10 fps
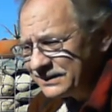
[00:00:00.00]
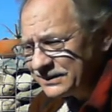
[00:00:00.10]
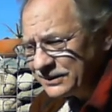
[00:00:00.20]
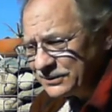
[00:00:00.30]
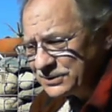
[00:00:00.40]

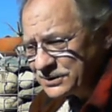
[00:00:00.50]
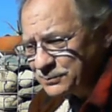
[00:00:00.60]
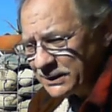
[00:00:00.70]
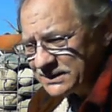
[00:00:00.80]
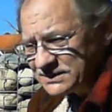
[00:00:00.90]
They're just
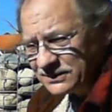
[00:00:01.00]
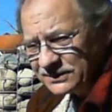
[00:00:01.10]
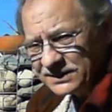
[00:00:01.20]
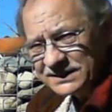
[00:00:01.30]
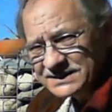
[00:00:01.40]
based on
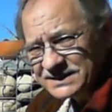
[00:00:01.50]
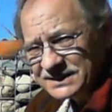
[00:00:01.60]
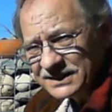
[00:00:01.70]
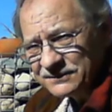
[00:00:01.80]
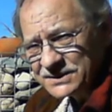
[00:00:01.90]
things that
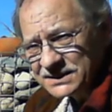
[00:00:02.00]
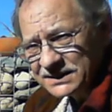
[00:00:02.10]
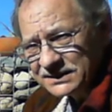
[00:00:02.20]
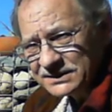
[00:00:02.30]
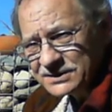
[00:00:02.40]
I've
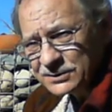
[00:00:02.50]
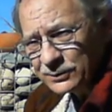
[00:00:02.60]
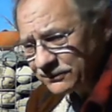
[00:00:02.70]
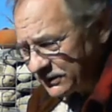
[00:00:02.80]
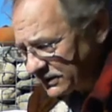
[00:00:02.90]
seen, so
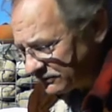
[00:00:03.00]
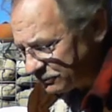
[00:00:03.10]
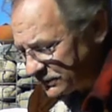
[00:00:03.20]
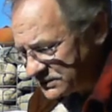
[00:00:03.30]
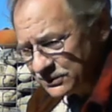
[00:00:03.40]
if I've
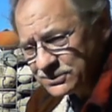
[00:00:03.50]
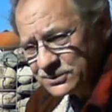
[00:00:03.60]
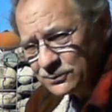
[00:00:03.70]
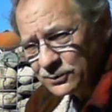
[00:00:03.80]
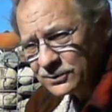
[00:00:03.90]
misused a
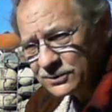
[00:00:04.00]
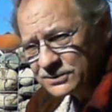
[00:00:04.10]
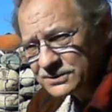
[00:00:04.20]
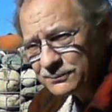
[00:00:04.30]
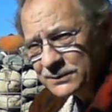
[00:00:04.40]
word or
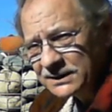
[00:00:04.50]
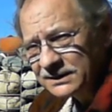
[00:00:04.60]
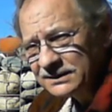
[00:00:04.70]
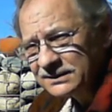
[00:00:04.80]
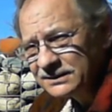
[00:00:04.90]
something,
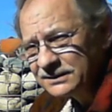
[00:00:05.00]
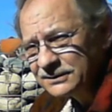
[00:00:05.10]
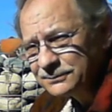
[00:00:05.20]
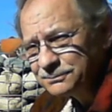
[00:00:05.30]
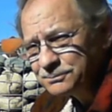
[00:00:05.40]

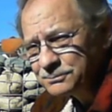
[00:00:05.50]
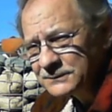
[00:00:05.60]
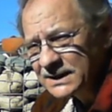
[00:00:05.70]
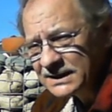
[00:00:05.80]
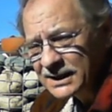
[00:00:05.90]

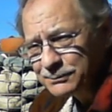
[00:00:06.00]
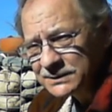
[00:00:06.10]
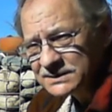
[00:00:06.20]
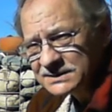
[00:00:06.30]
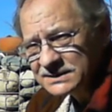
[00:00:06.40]
that
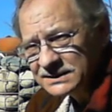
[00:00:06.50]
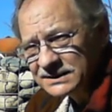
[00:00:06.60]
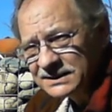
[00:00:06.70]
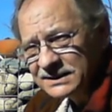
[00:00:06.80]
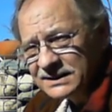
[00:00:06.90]
happens.
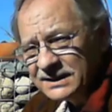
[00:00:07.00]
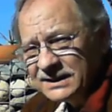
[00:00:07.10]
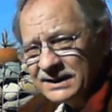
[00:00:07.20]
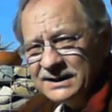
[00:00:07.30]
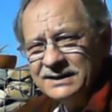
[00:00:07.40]

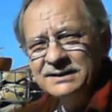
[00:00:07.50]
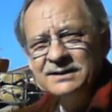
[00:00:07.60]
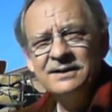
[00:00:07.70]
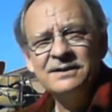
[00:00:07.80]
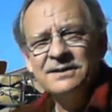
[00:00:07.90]
Hey,
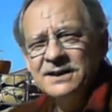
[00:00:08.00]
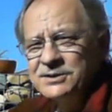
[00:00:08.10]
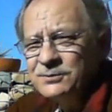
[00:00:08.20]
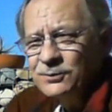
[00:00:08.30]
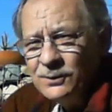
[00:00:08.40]
thanks
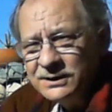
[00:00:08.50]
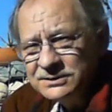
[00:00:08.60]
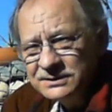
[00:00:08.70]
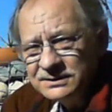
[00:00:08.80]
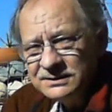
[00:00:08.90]
for
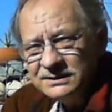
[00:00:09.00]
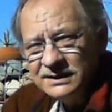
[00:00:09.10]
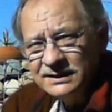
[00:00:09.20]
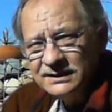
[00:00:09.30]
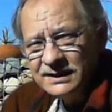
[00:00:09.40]
watching,
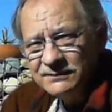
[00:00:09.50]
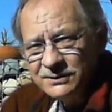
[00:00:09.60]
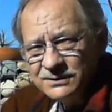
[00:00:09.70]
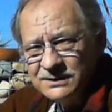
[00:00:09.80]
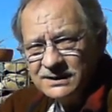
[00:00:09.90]
and have a
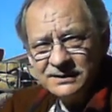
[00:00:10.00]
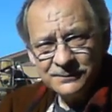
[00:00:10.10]
good day.